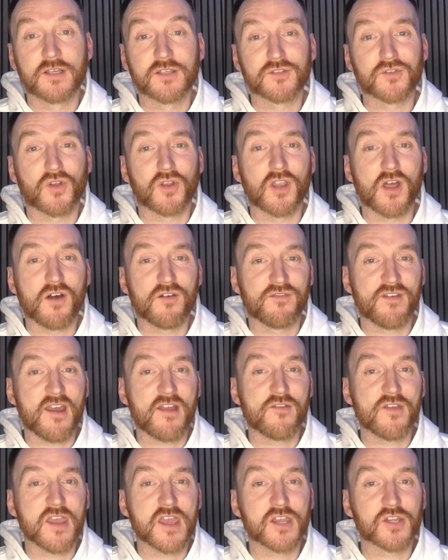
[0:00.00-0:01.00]
So a lot of
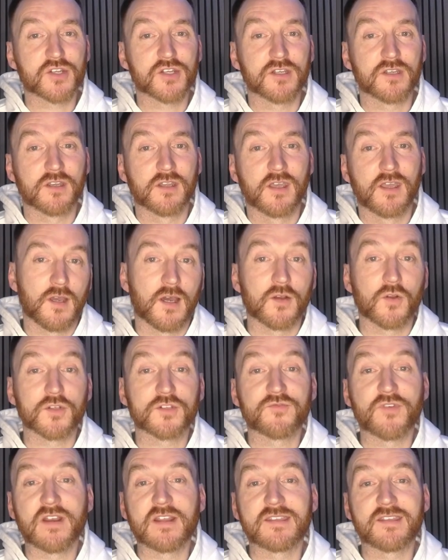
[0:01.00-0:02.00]
variation. I know
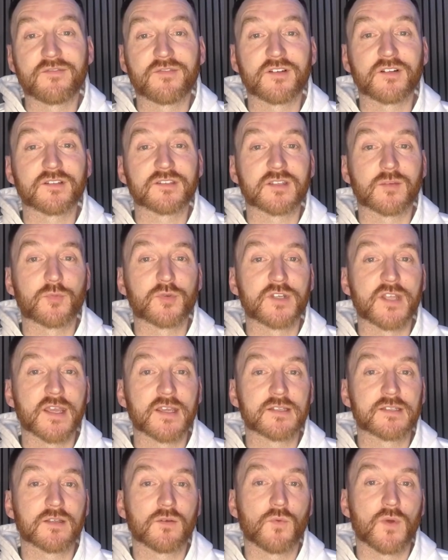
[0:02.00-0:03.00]
it's really difficult to predict